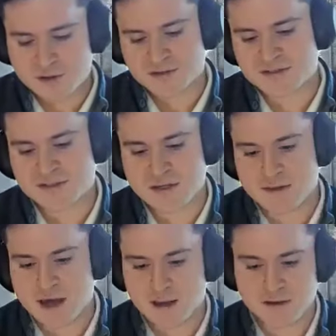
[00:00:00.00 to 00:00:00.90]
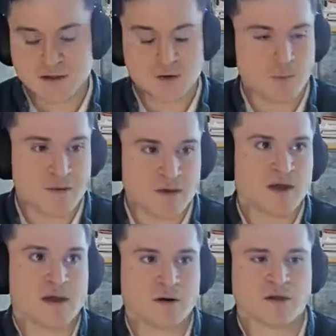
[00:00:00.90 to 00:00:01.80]
You can see that, maybe
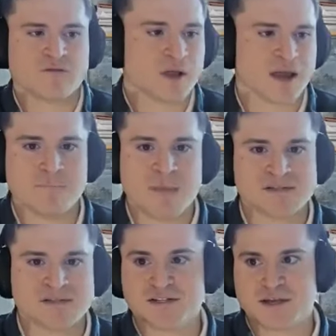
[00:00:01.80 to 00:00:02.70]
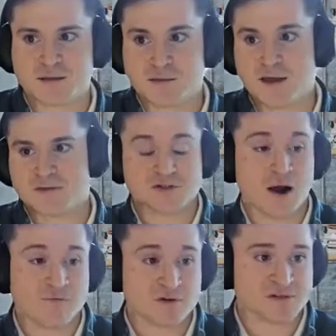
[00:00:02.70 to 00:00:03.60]
it'll give you like a message saying like the
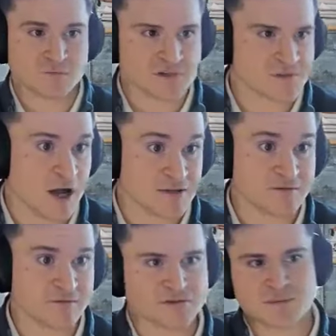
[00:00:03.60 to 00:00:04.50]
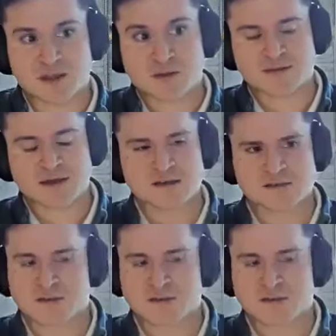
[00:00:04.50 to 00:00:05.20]
driver is unresponsive or something like that.